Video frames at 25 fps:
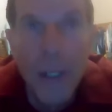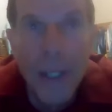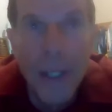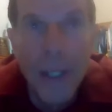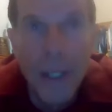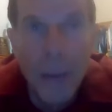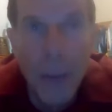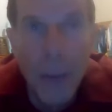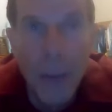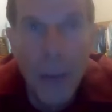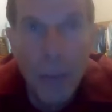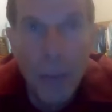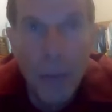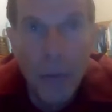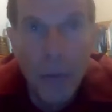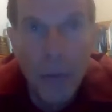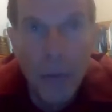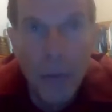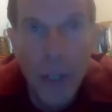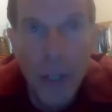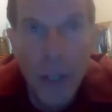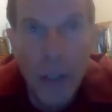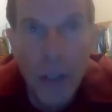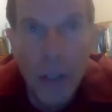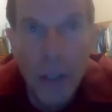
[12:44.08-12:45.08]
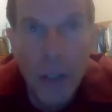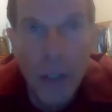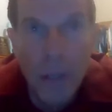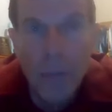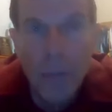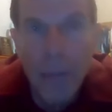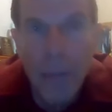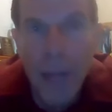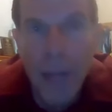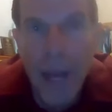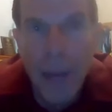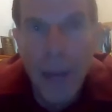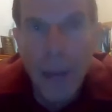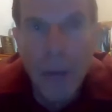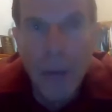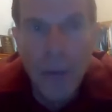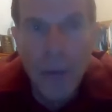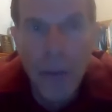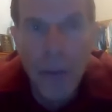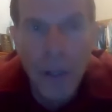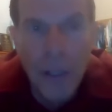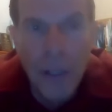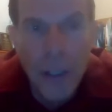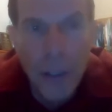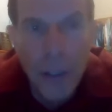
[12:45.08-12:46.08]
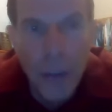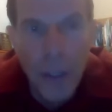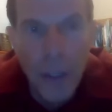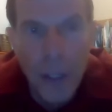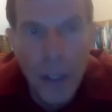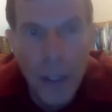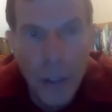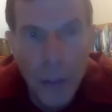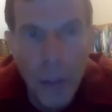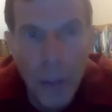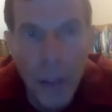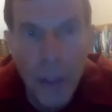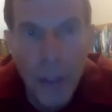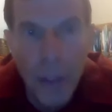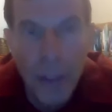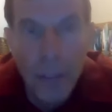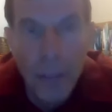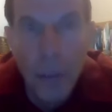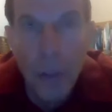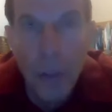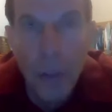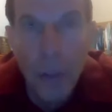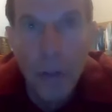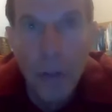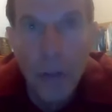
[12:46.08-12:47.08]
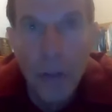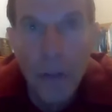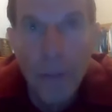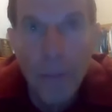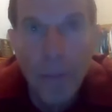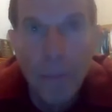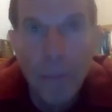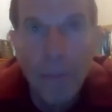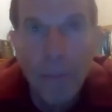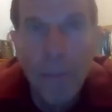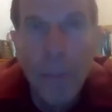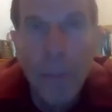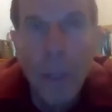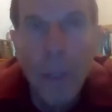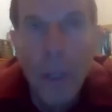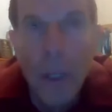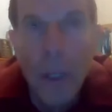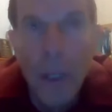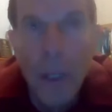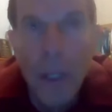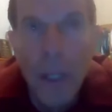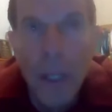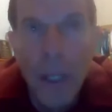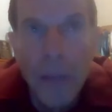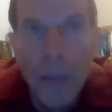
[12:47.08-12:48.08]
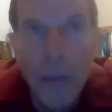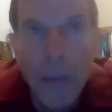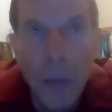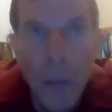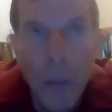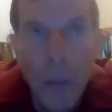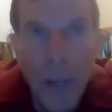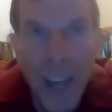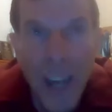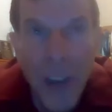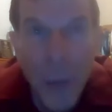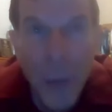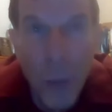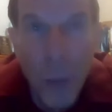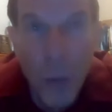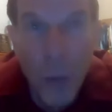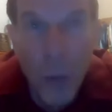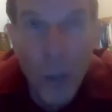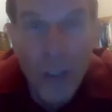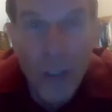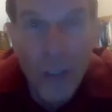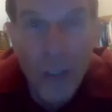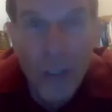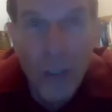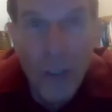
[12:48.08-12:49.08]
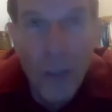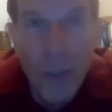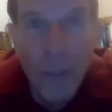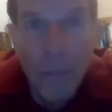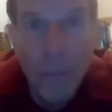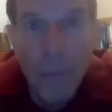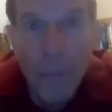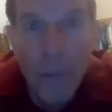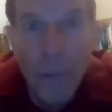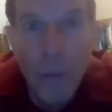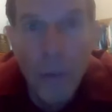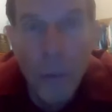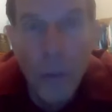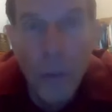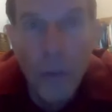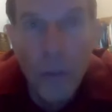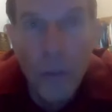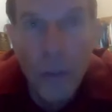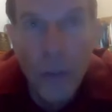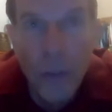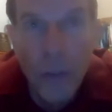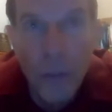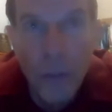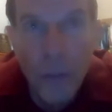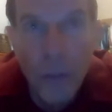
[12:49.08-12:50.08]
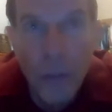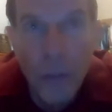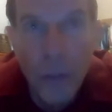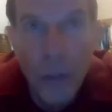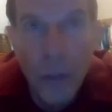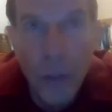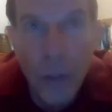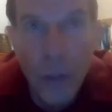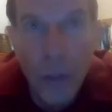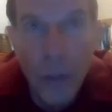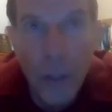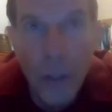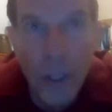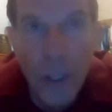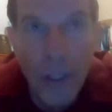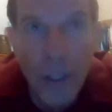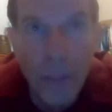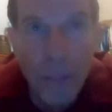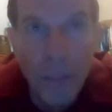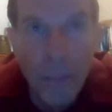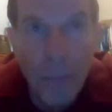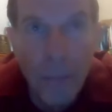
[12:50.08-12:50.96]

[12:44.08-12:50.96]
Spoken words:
need representation? I'm a very transparent person. Even when I worked with Social Security,